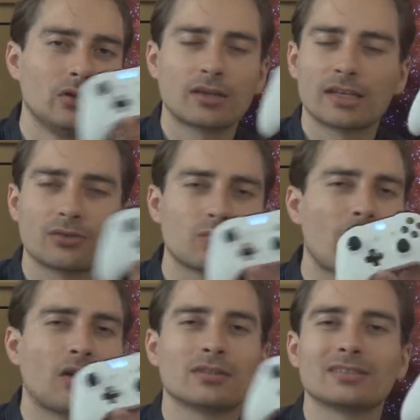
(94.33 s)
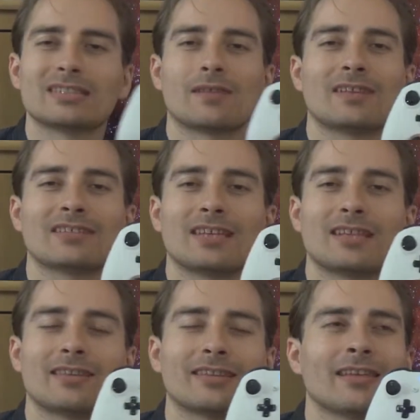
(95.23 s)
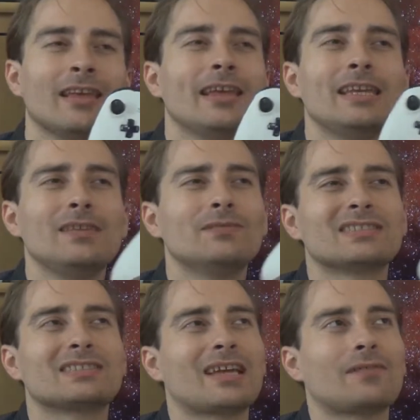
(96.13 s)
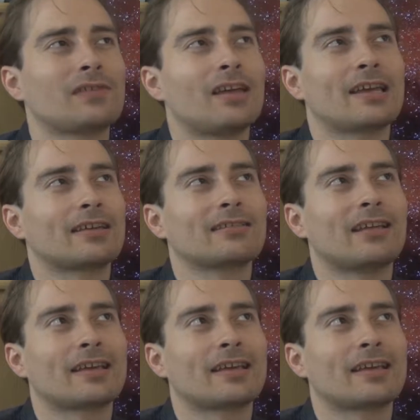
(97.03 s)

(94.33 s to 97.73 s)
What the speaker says: looking around and stuff like that, and even stuff like